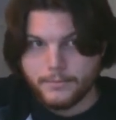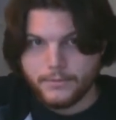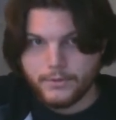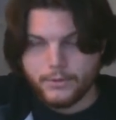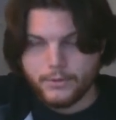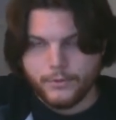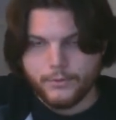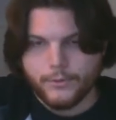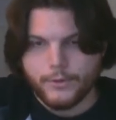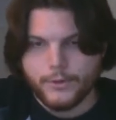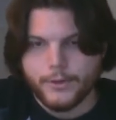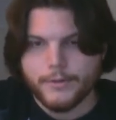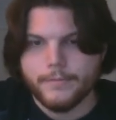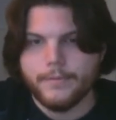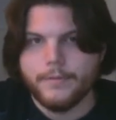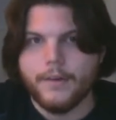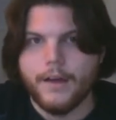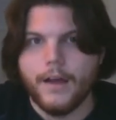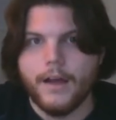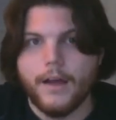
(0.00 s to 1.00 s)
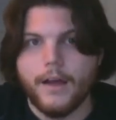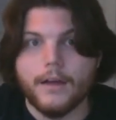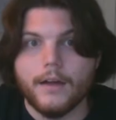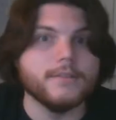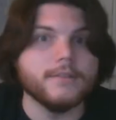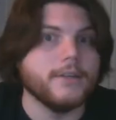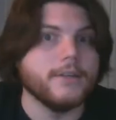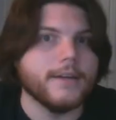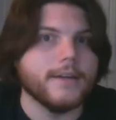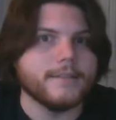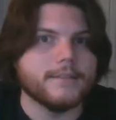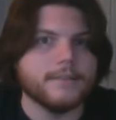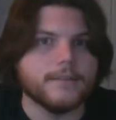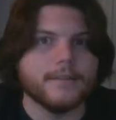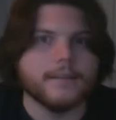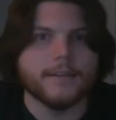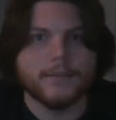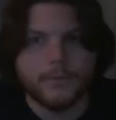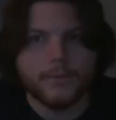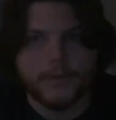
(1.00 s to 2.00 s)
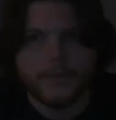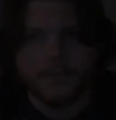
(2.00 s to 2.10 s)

sort of were. I'll see you guys in the next one.